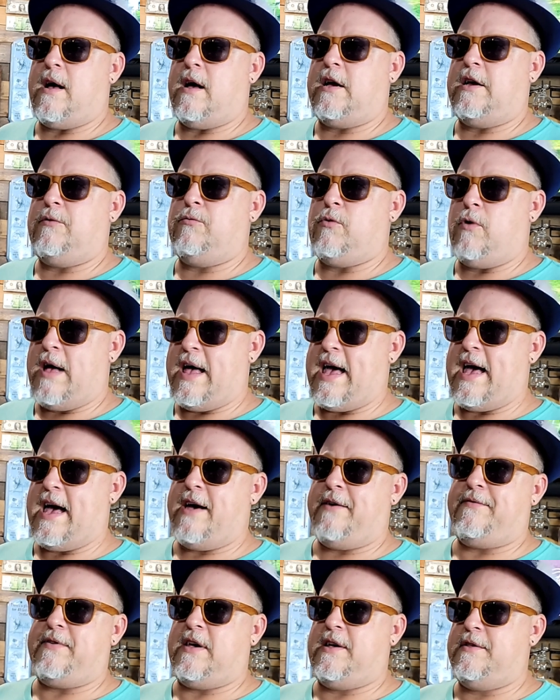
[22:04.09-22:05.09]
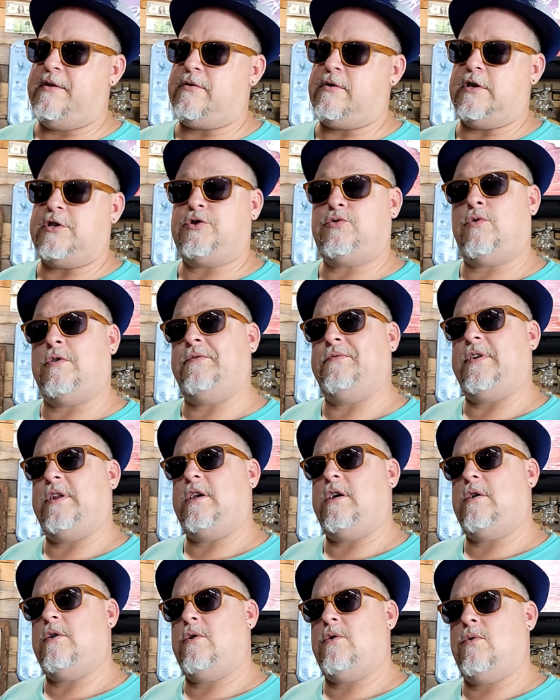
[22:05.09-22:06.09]
I will have either a short
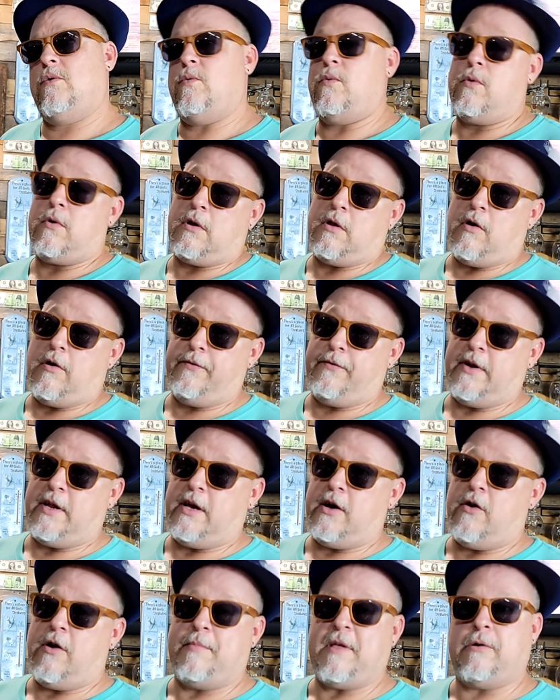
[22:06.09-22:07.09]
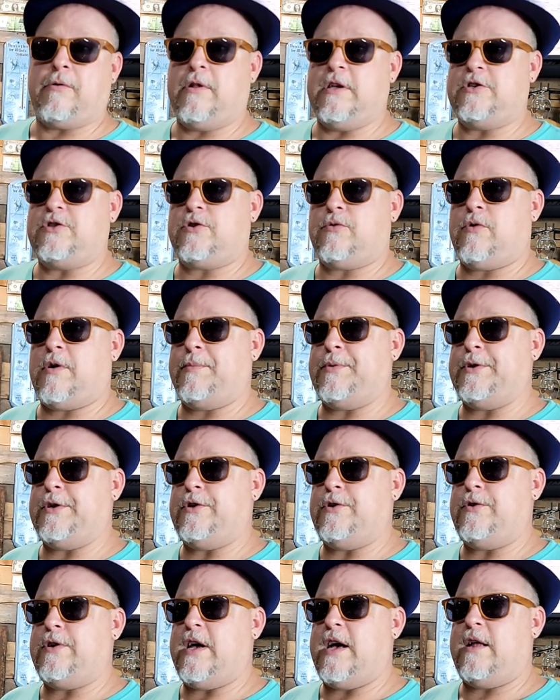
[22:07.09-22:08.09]
video or a long video. I'm not really sure what I'm going to
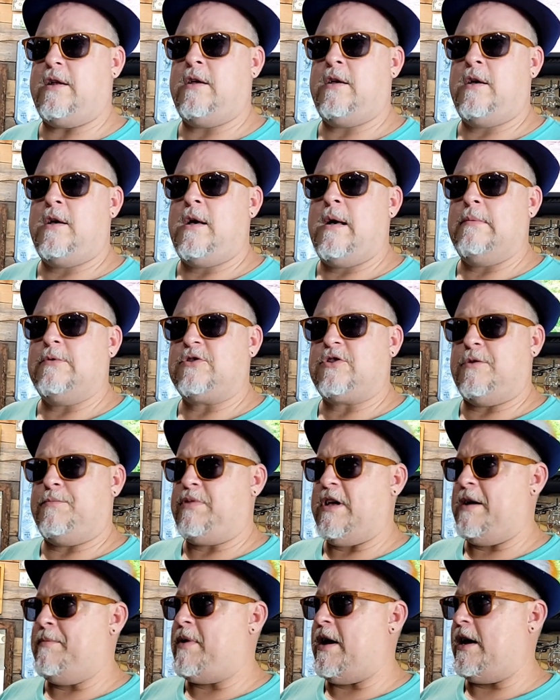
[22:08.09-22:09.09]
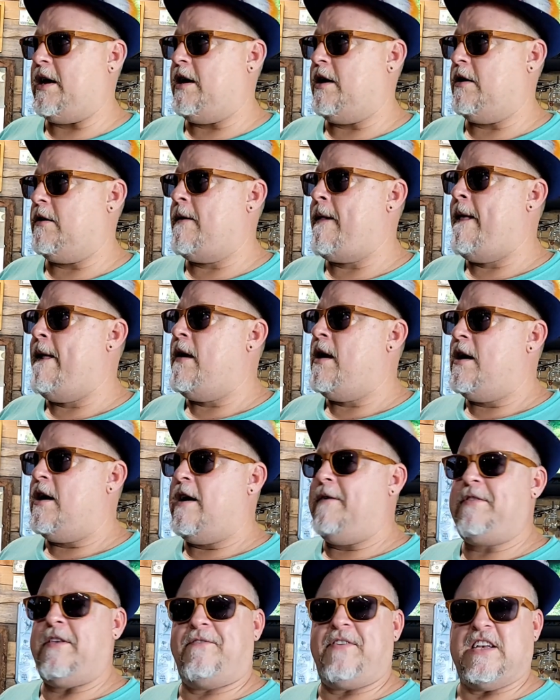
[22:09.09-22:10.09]
do yet. I'm just going to play it by ear
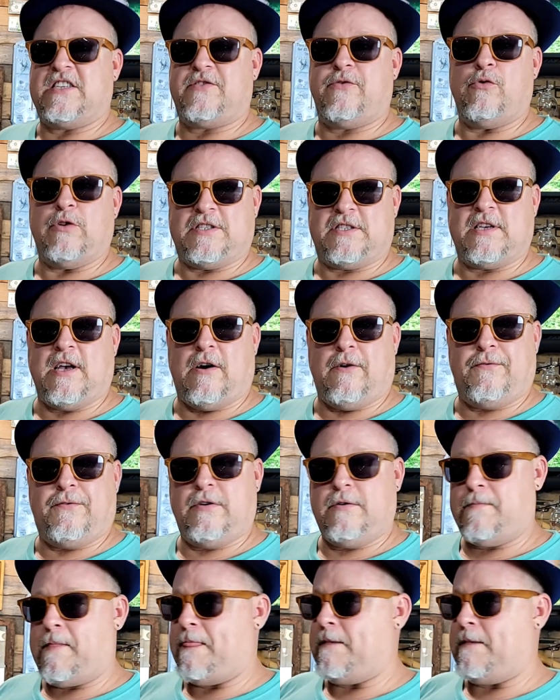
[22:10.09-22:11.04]
of the festival itself.